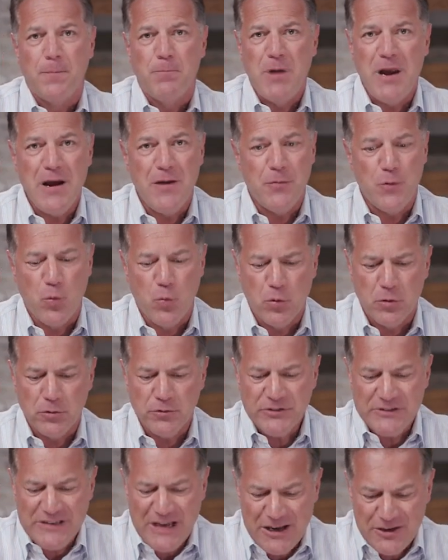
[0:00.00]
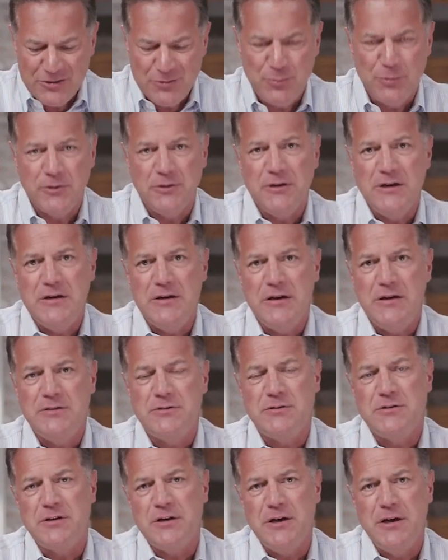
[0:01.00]
Man, the world desperately
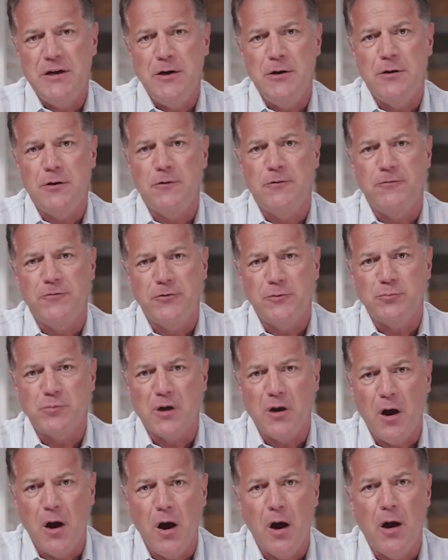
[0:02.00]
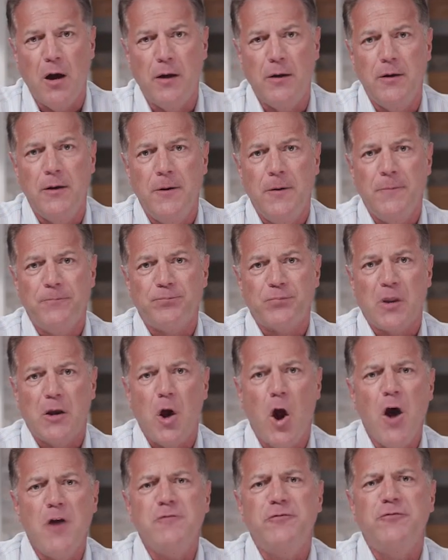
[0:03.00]
needs to hear from God,
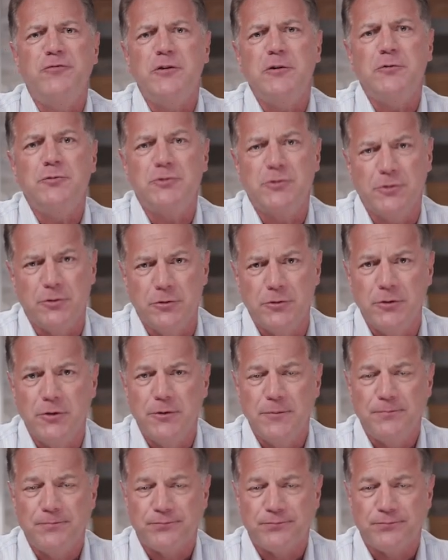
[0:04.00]
unfiltered.